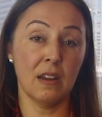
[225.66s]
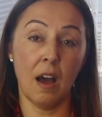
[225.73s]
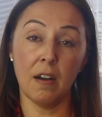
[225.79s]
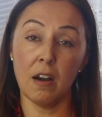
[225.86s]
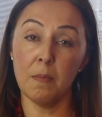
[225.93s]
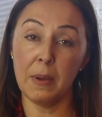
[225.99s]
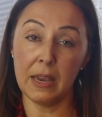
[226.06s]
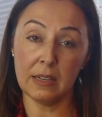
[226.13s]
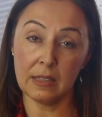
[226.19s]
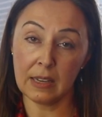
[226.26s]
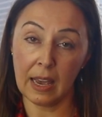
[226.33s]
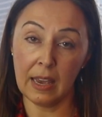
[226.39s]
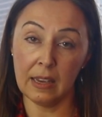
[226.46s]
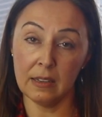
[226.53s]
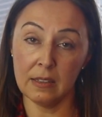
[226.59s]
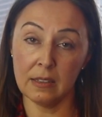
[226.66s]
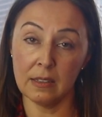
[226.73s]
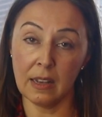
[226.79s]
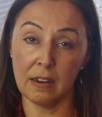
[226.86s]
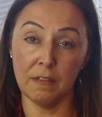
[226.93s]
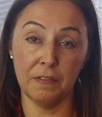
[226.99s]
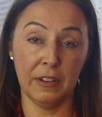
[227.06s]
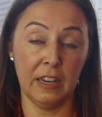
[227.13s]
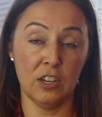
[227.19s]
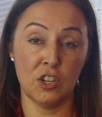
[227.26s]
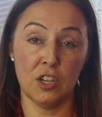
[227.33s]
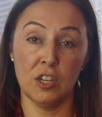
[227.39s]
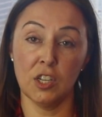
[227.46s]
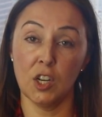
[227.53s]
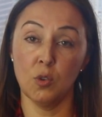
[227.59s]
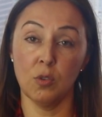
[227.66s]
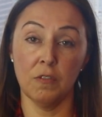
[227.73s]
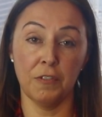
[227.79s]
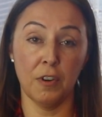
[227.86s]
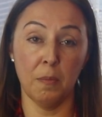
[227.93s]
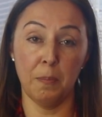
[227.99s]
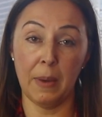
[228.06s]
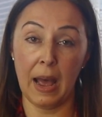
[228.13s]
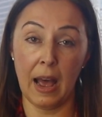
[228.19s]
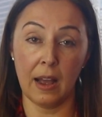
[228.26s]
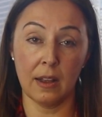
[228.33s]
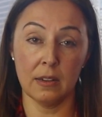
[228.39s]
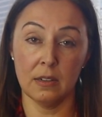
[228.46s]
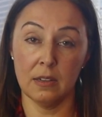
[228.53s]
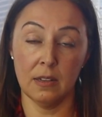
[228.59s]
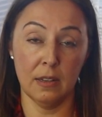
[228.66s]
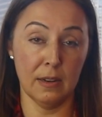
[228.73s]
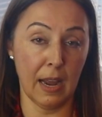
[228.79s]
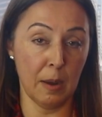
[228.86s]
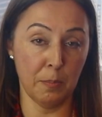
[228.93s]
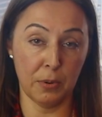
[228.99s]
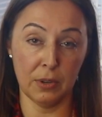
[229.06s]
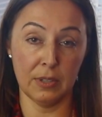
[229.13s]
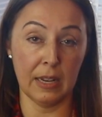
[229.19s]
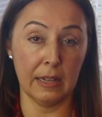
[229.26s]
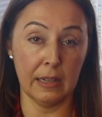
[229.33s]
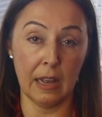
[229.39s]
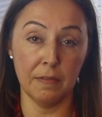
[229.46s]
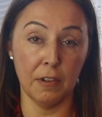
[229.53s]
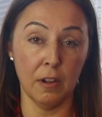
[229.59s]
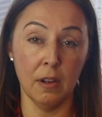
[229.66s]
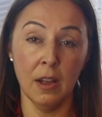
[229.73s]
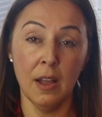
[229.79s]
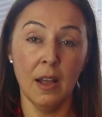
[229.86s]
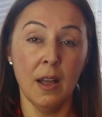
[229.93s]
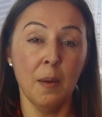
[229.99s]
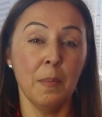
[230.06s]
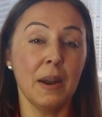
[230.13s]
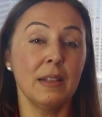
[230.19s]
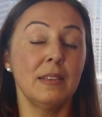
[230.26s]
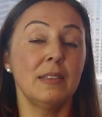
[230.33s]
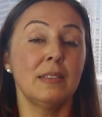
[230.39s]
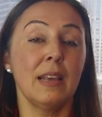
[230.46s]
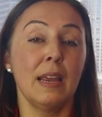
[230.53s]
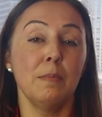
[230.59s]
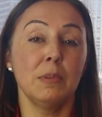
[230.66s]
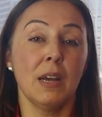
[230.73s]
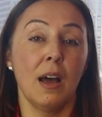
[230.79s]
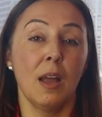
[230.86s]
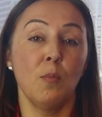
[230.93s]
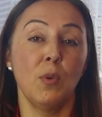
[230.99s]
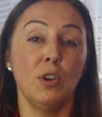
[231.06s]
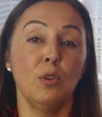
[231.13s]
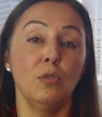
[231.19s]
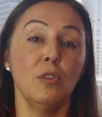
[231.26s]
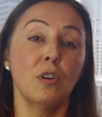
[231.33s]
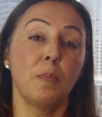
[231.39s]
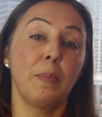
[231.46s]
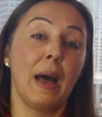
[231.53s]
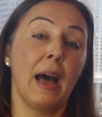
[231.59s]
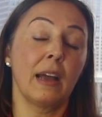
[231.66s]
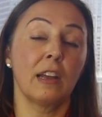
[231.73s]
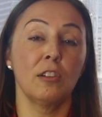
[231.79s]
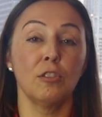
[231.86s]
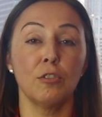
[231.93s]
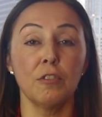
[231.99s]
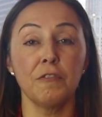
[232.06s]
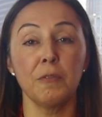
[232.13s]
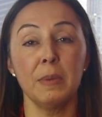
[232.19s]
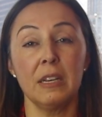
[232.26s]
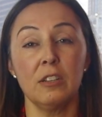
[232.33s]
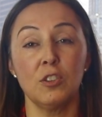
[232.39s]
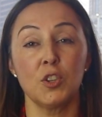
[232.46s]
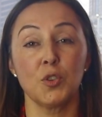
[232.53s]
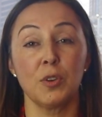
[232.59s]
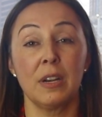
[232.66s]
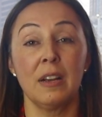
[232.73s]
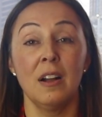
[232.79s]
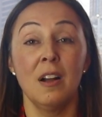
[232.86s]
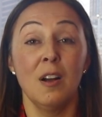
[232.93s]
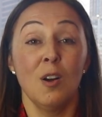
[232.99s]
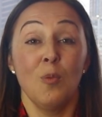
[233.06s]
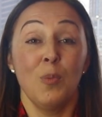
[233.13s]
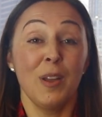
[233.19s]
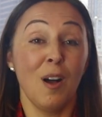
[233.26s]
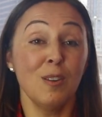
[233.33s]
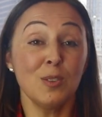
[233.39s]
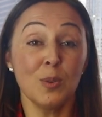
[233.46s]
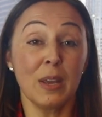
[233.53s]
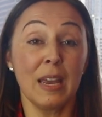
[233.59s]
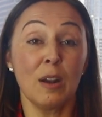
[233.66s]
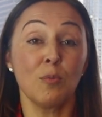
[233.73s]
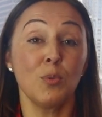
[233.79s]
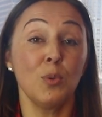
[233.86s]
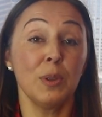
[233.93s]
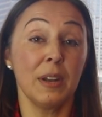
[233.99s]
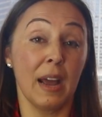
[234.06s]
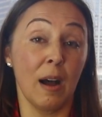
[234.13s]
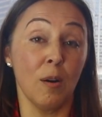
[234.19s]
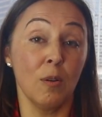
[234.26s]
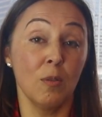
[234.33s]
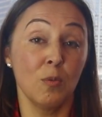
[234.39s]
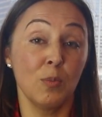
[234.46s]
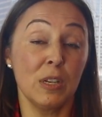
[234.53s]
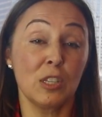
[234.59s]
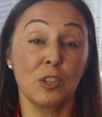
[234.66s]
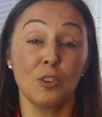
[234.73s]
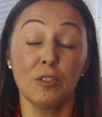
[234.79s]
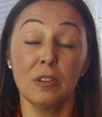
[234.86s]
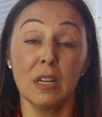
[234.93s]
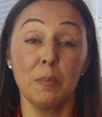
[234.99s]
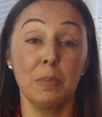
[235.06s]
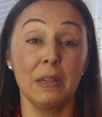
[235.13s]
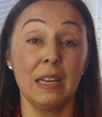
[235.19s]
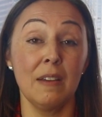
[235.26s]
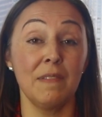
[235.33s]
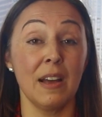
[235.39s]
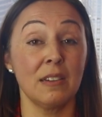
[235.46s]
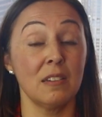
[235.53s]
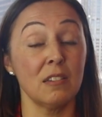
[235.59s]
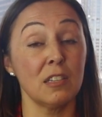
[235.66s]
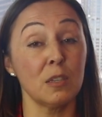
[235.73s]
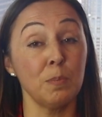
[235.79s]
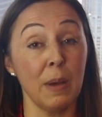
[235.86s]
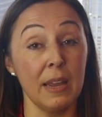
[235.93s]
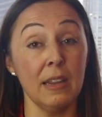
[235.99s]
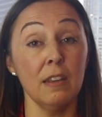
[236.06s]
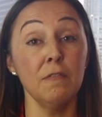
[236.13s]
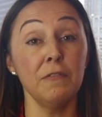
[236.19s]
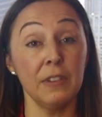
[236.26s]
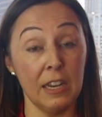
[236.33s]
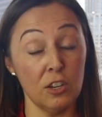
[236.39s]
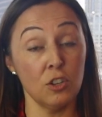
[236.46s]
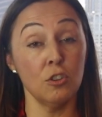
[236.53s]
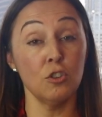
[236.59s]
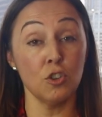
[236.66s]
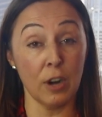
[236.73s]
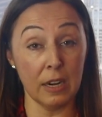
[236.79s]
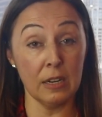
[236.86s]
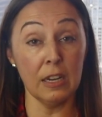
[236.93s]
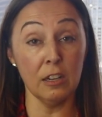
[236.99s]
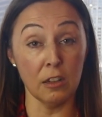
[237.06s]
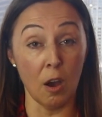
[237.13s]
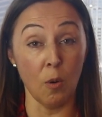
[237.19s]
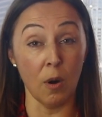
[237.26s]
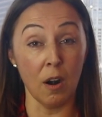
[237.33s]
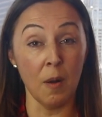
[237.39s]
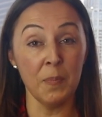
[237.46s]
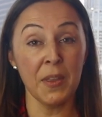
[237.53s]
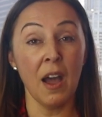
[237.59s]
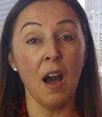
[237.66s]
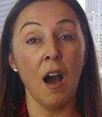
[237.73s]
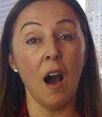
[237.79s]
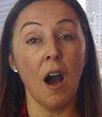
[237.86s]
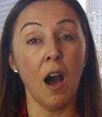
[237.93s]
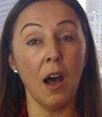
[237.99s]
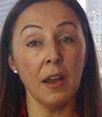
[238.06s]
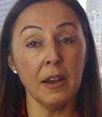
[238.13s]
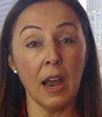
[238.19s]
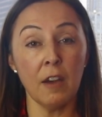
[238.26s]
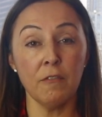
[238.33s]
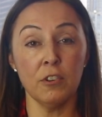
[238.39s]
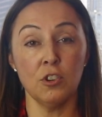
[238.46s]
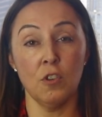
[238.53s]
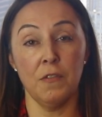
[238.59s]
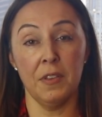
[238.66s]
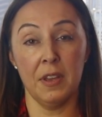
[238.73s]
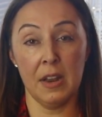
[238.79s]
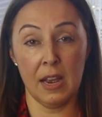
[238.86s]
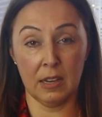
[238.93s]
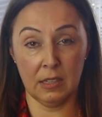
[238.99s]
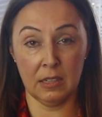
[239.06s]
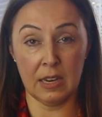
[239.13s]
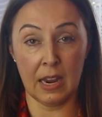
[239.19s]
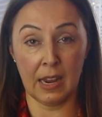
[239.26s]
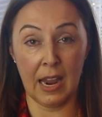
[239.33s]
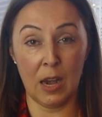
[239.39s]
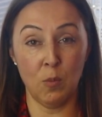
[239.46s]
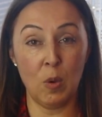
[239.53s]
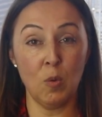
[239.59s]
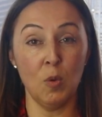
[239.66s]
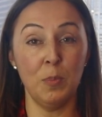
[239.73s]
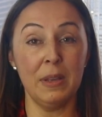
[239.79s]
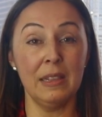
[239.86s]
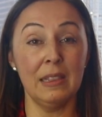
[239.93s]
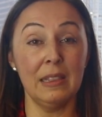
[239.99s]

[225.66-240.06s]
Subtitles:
not our base case that inflation is going to revert back to the 9% level, but at the same time, when you look back and learn from history, we also can't rule it out. We certainly believe that despite inflation trending lower, on average over the next decade, we will be